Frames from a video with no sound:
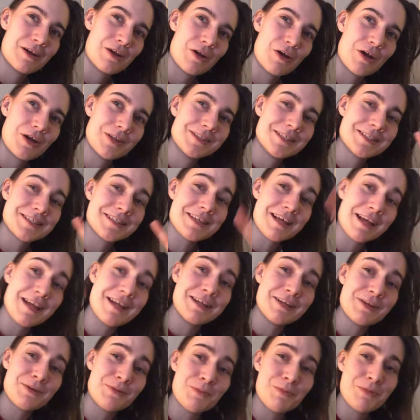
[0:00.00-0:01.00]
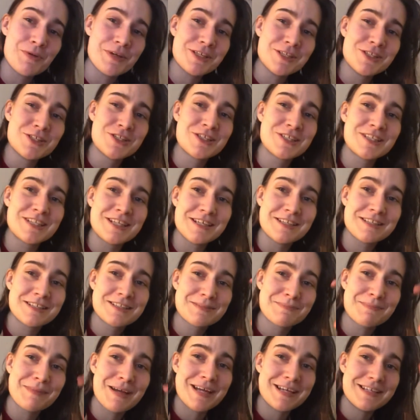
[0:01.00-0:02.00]
deciding which gets
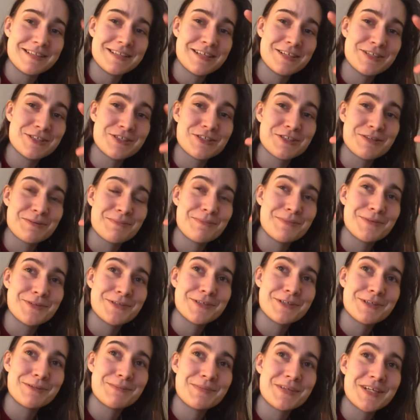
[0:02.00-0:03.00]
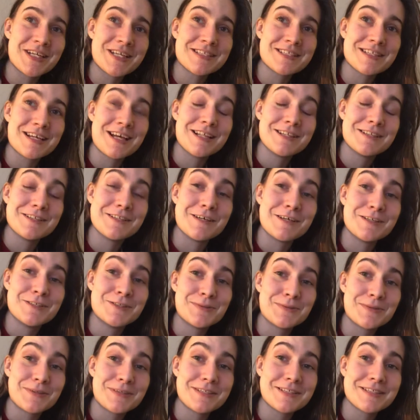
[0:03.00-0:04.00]
my attention more, because I
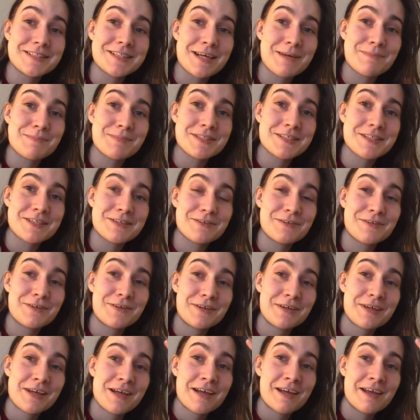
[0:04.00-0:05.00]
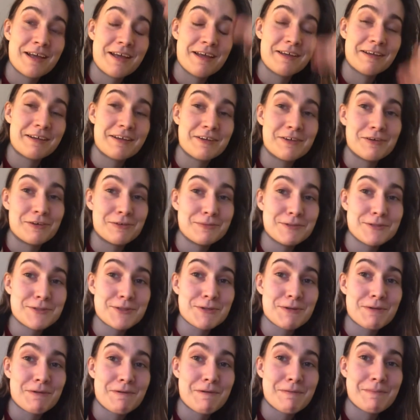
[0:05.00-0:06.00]
adore this episode and can almost
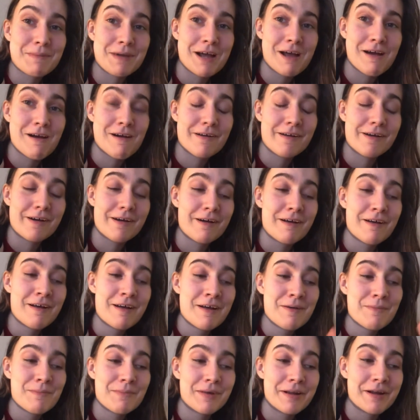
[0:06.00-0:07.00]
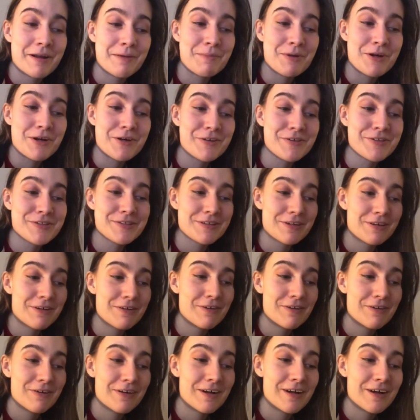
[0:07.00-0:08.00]
quote it by heart, but I'm
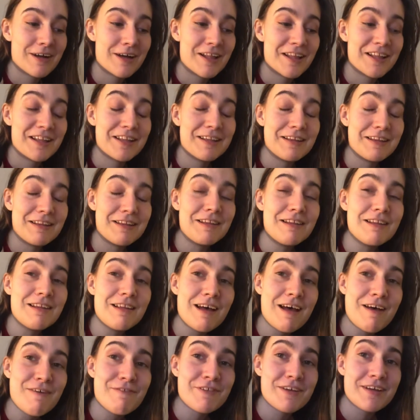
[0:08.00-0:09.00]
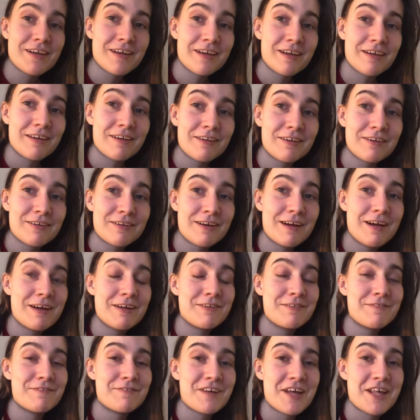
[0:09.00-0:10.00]
also loving Crown
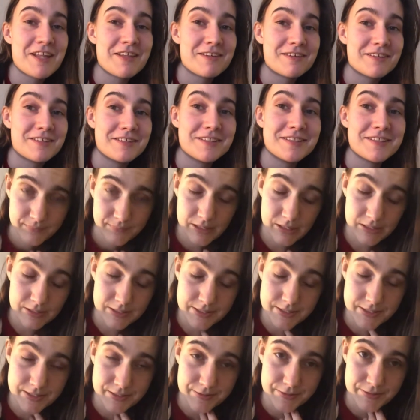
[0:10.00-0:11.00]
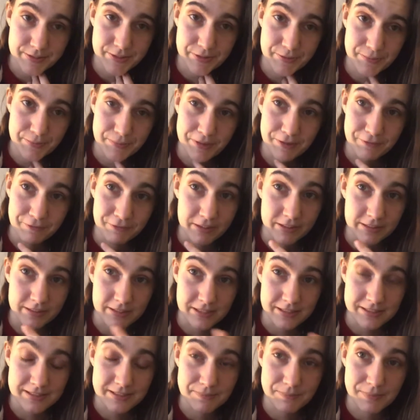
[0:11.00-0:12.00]
of Feathers. Also, too, my friend
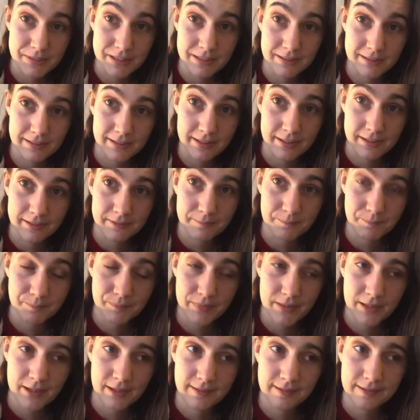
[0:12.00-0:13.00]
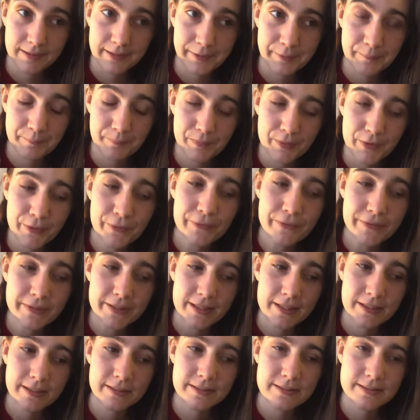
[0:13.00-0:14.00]
texted me again, and like, the whole
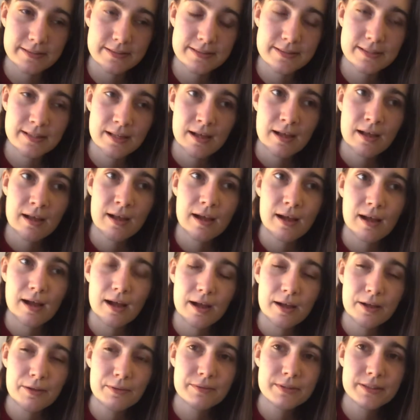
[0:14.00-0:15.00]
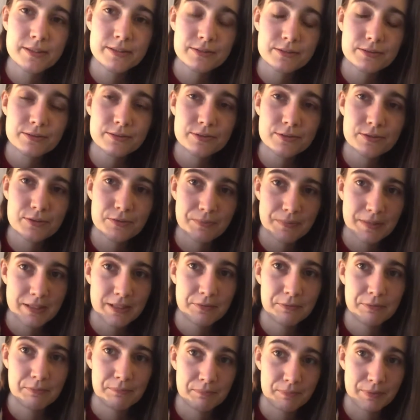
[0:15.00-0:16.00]
thing is I want to
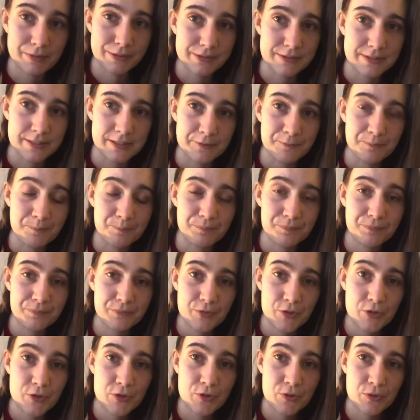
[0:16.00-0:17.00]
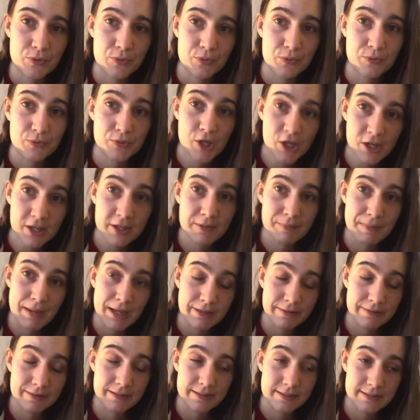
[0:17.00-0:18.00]
meet in person to talk
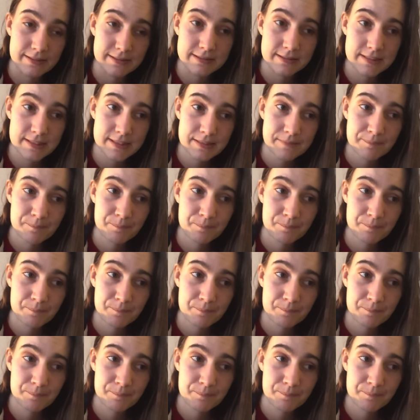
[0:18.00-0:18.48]
about things,